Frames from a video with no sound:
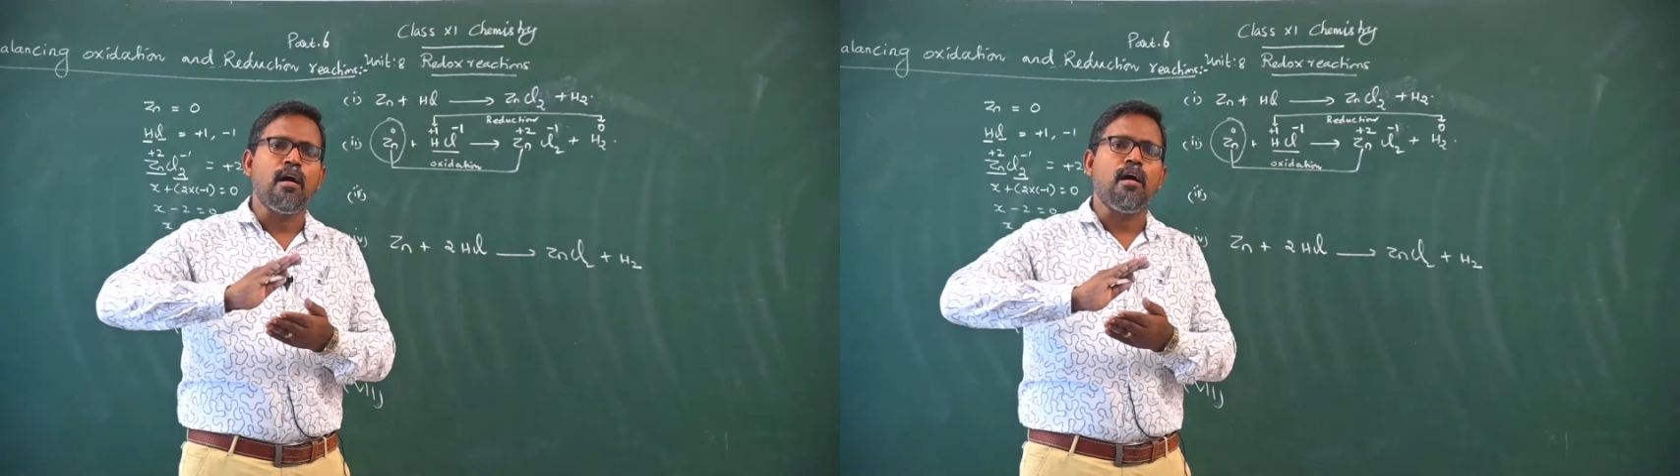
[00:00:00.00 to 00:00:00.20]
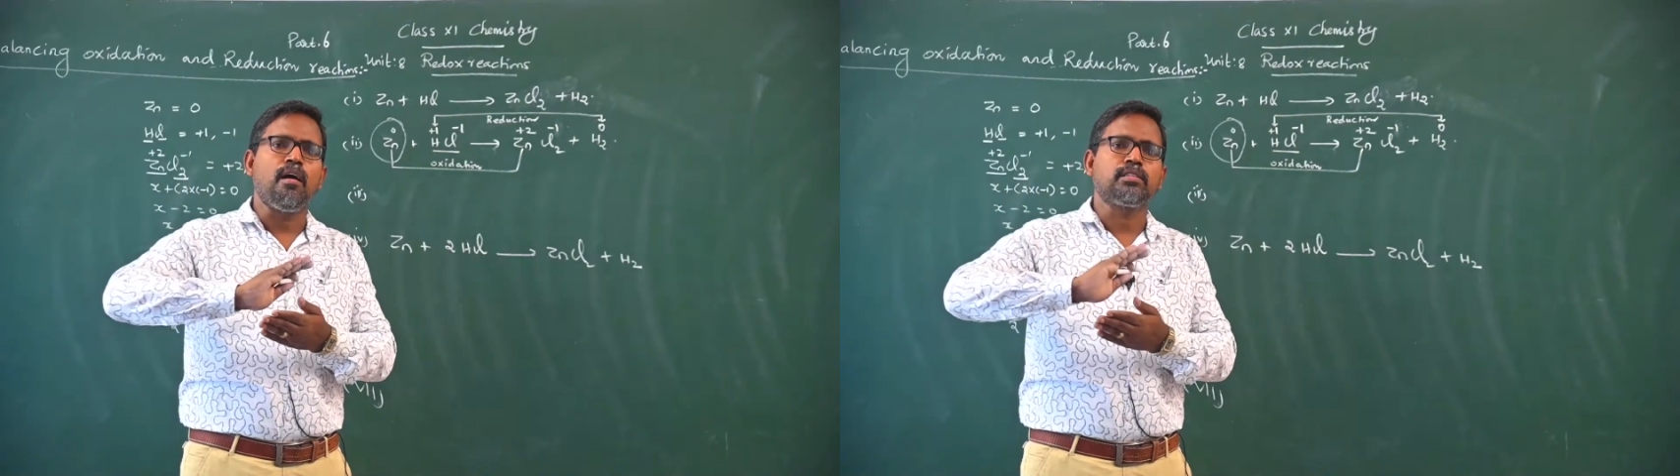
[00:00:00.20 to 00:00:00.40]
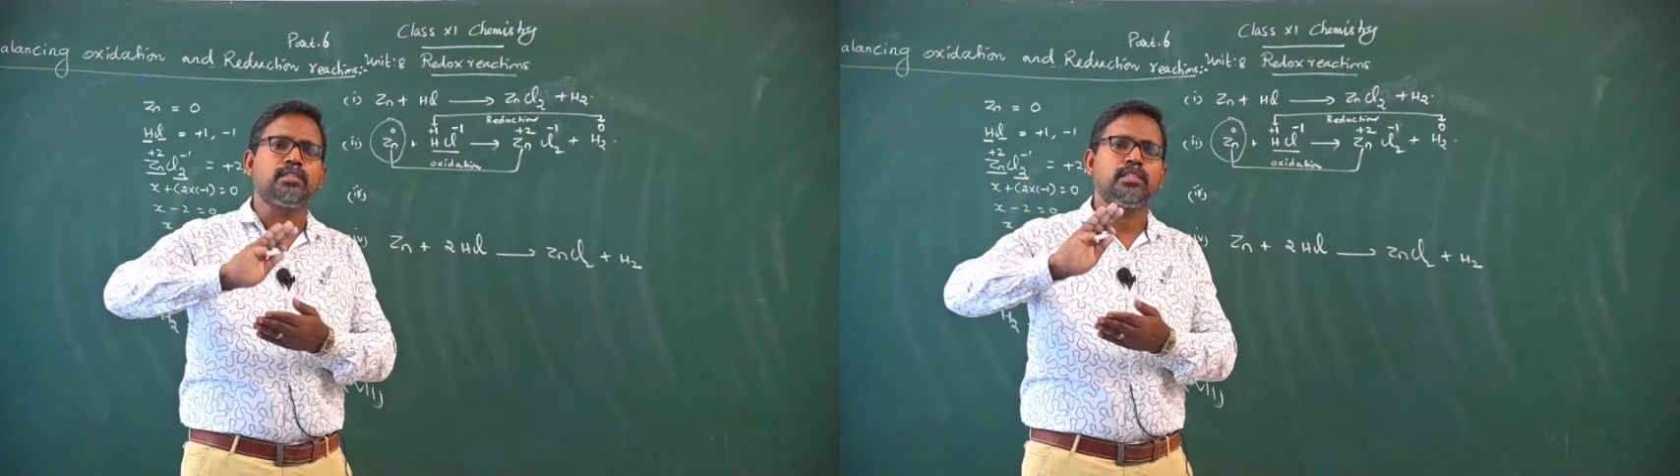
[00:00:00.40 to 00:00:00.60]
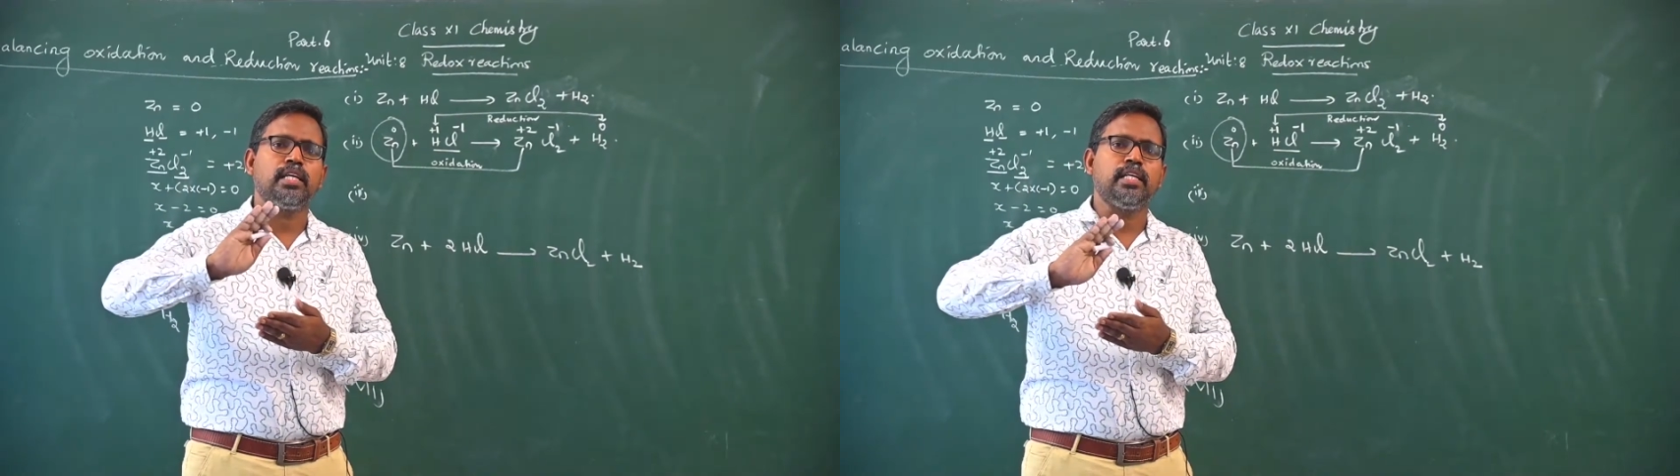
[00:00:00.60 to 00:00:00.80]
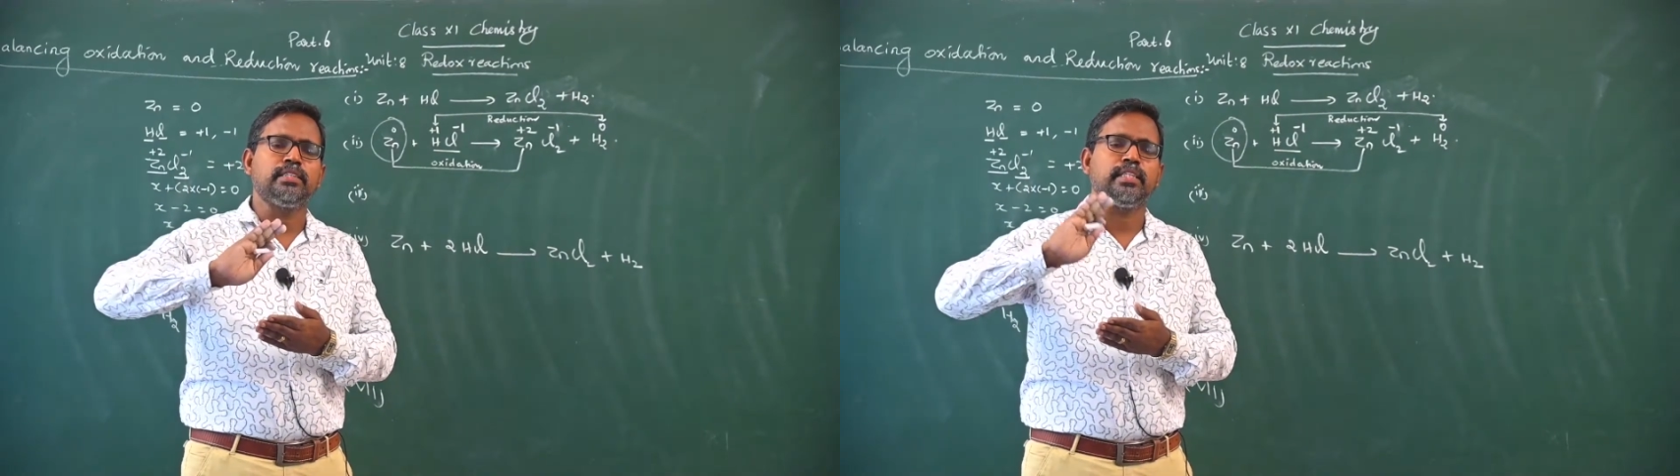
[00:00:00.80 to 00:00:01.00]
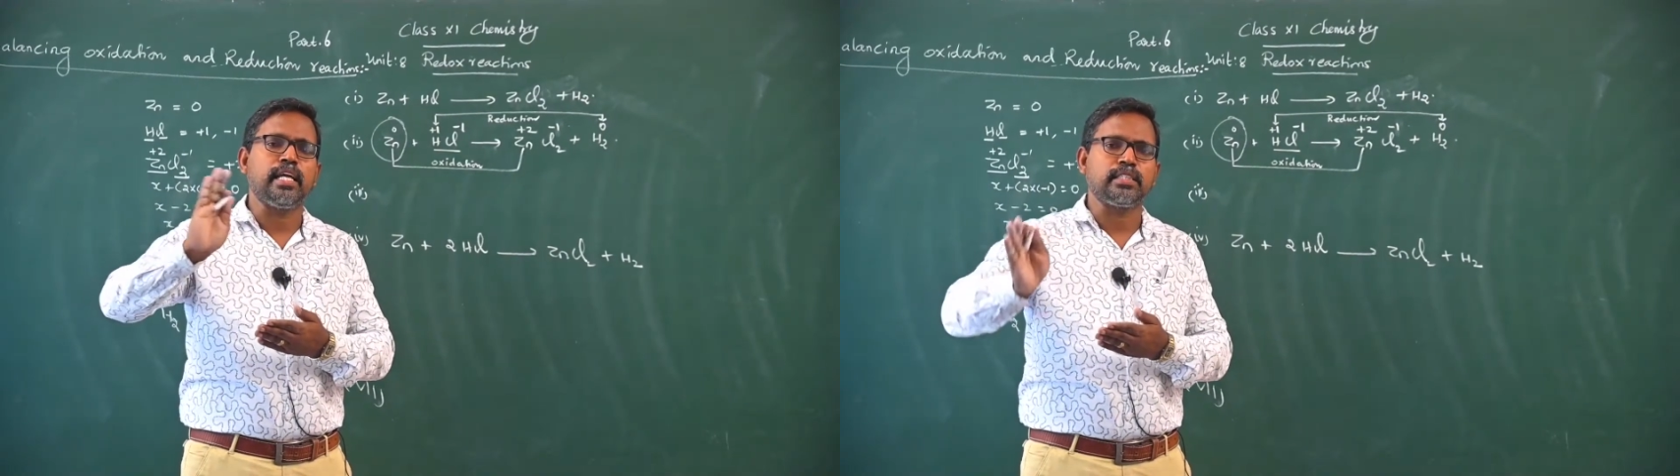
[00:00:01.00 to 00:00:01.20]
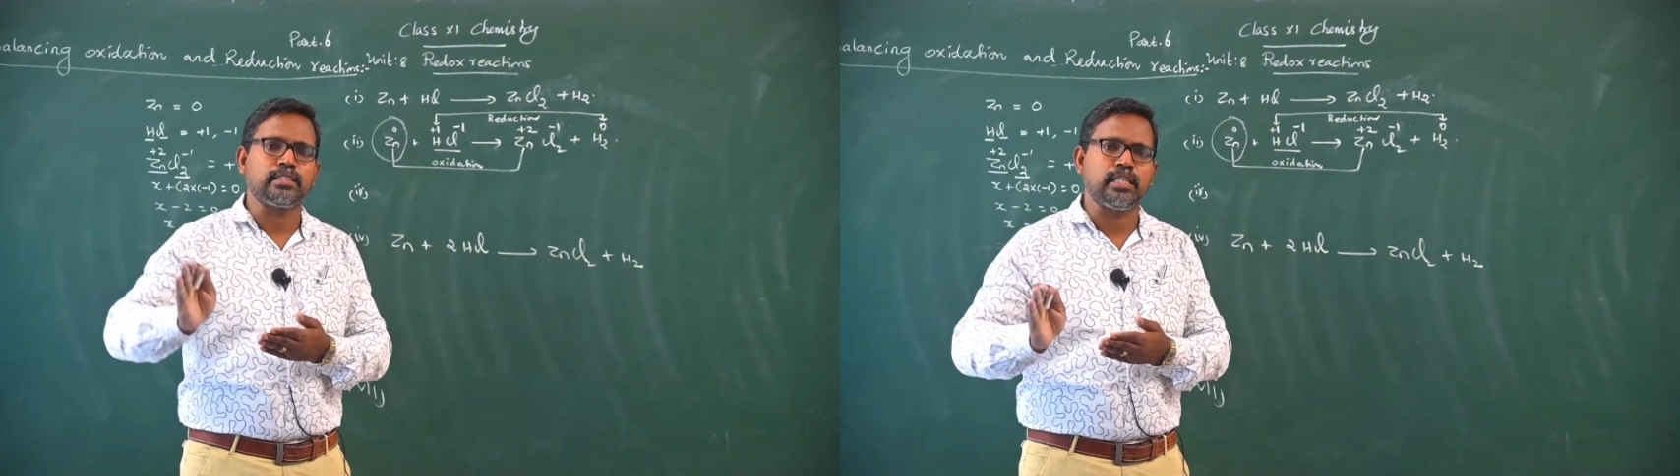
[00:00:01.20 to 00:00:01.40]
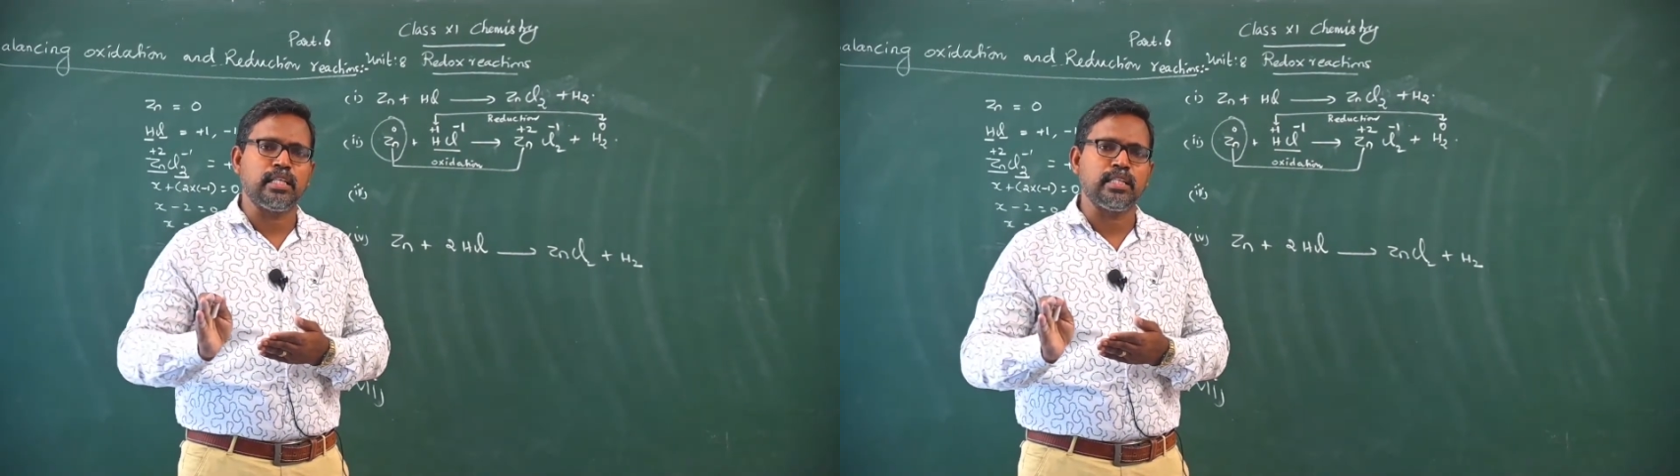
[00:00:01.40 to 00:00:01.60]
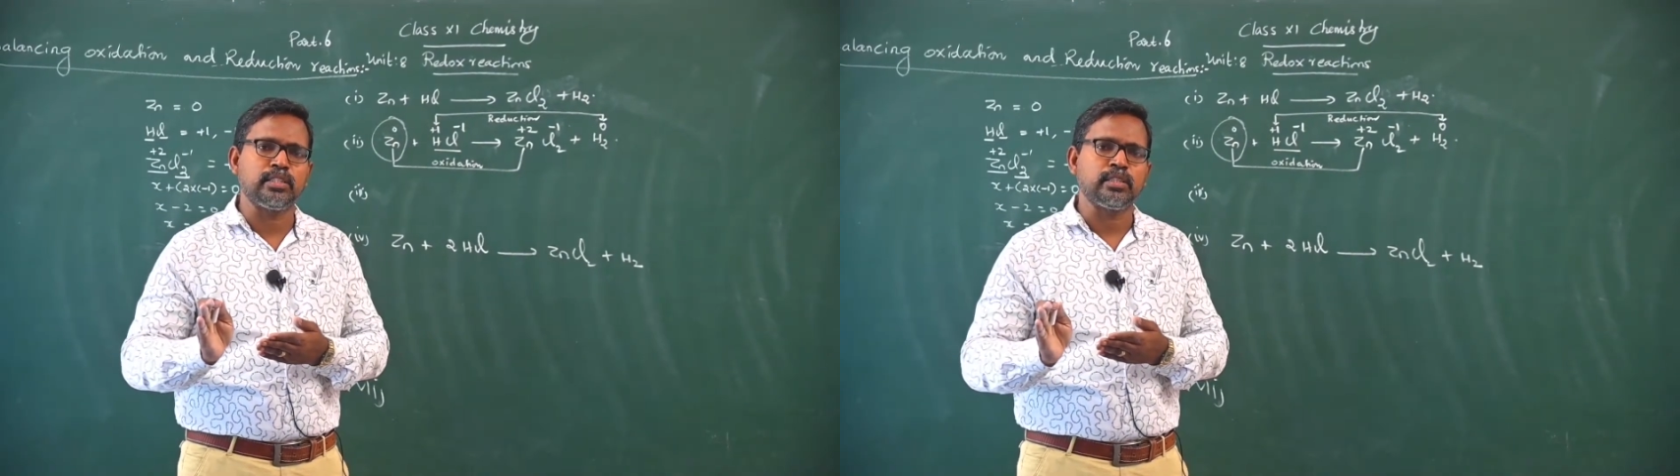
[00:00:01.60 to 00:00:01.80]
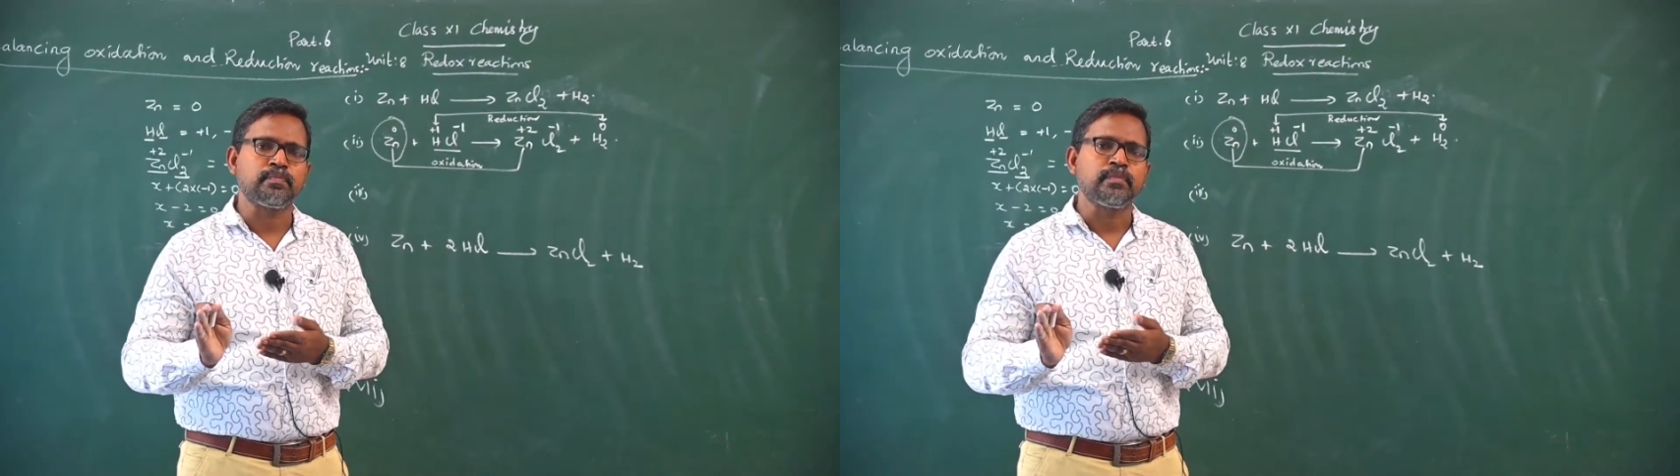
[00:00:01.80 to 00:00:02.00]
oxygen is excess.